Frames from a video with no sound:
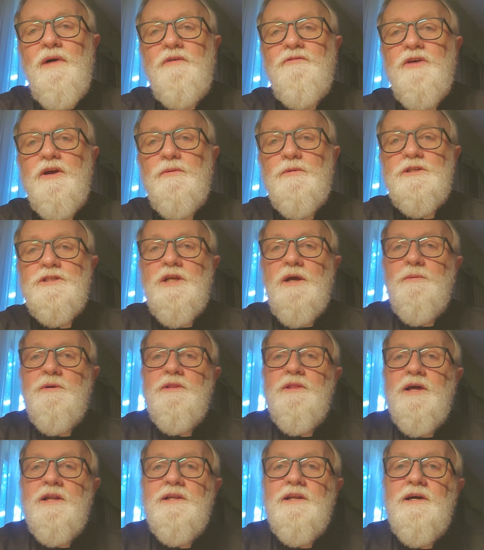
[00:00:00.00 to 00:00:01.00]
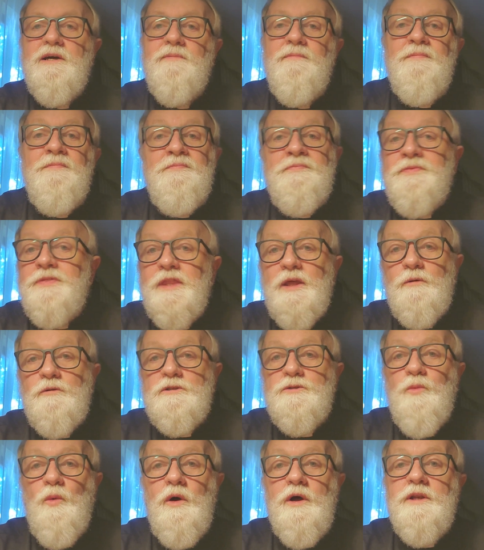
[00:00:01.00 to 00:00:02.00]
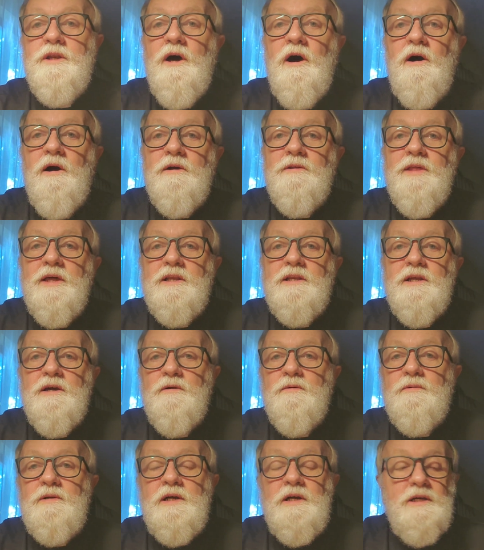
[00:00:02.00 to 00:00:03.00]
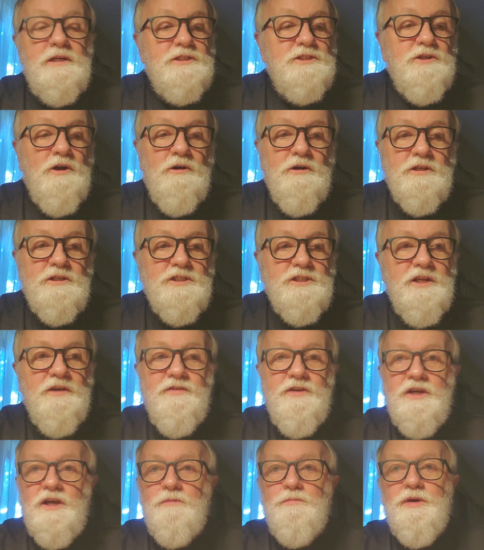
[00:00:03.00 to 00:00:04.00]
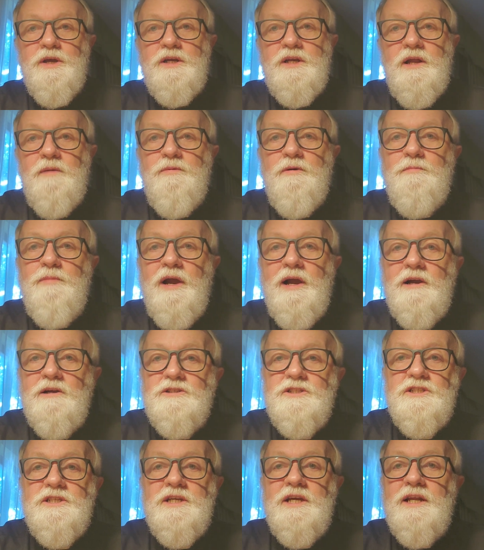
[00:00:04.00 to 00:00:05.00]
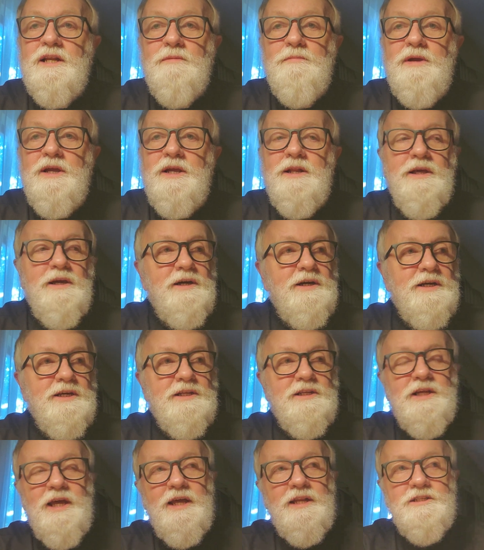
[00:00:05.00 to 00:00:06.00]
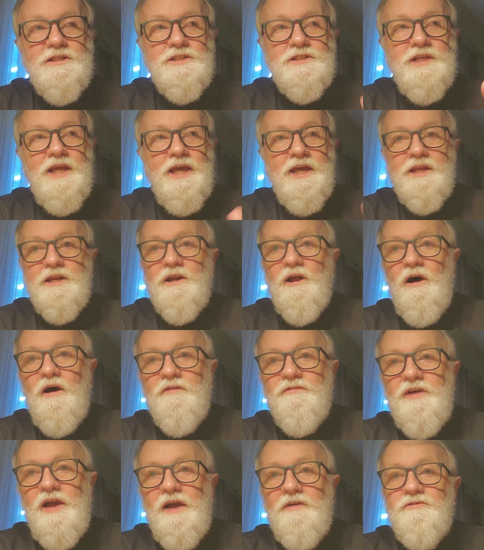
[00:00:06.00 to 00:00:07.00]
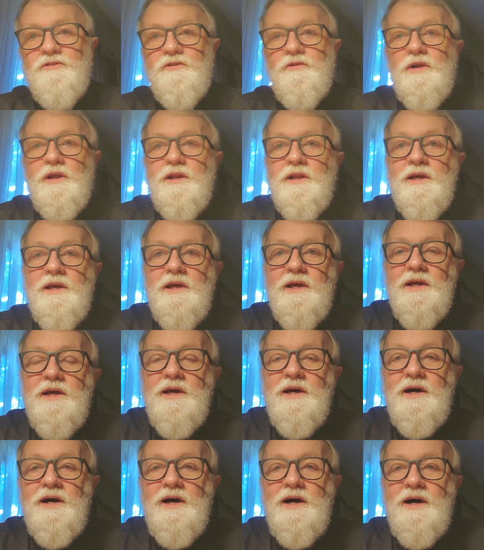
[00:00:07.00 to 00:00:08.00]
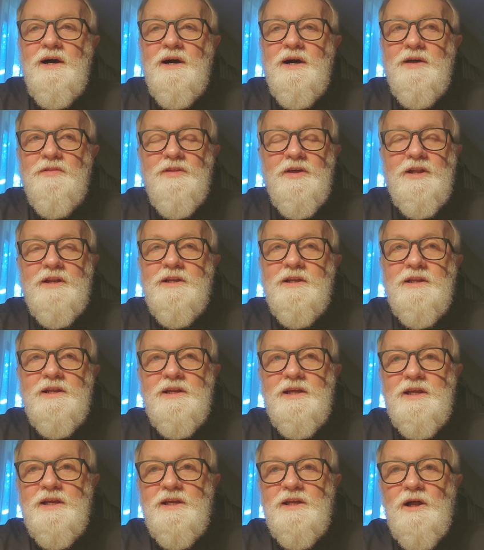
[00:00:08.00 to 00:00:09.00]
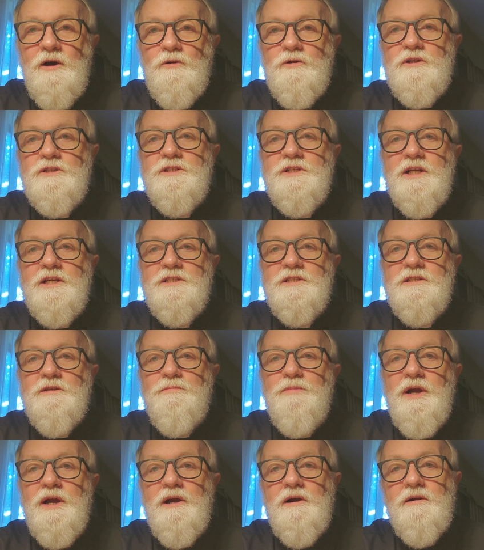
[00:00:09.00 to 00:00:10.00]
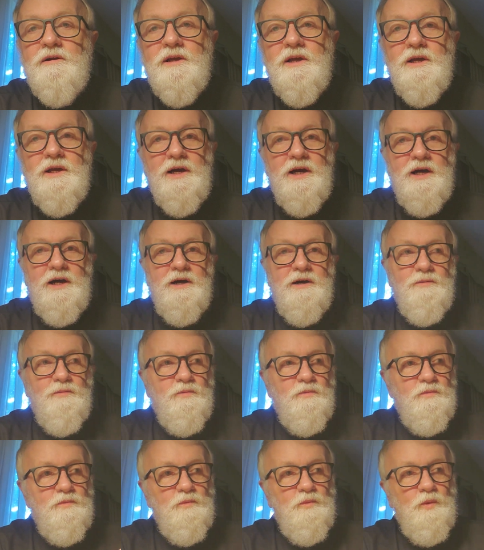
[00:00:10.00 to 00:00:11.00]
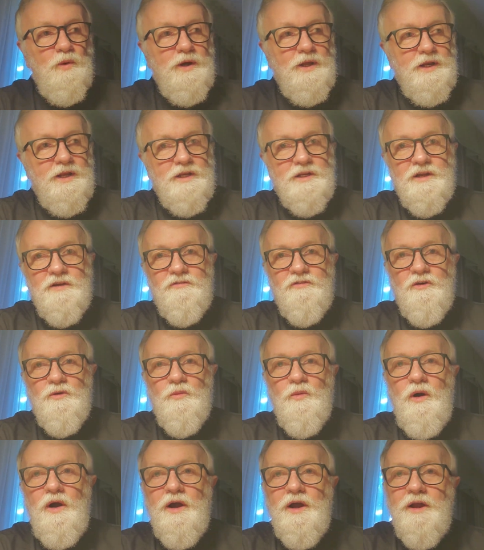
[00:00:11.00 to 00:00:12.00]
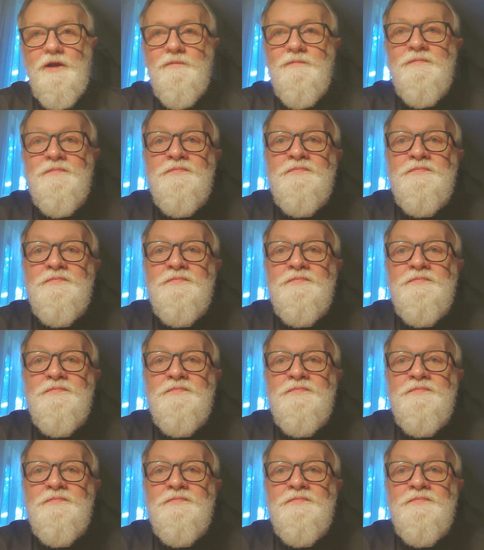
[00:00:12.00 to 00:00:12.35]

my friend was telling me that uh, there was one dog that uh, started sniffing and picked up a bear scent immediately and, and, just headed off after it. Uh, and then he noticed as the bear uh, went a different way.